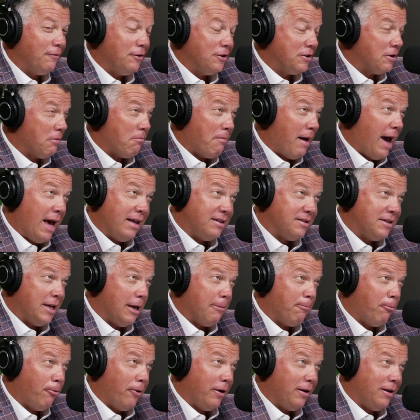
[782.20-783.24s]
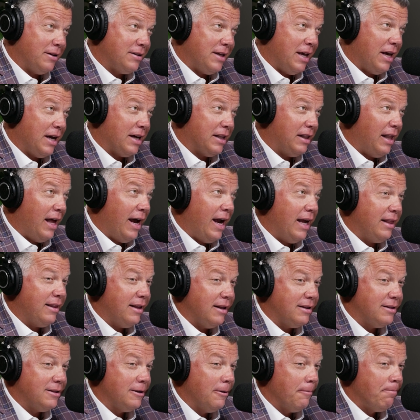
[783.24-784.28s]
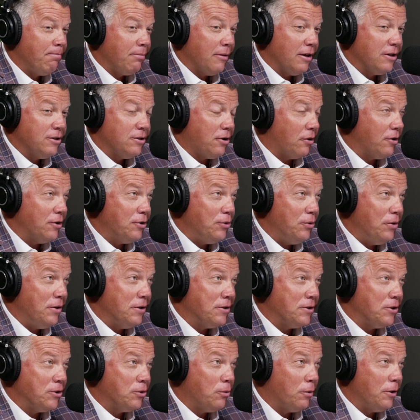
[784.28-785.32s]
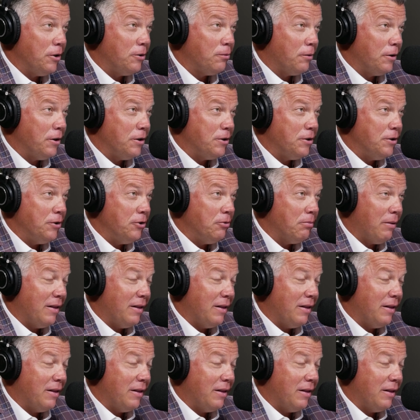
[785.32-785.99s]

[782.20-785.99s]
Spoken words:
just a math standpoint. Let's say a client that's started doing this in 2022.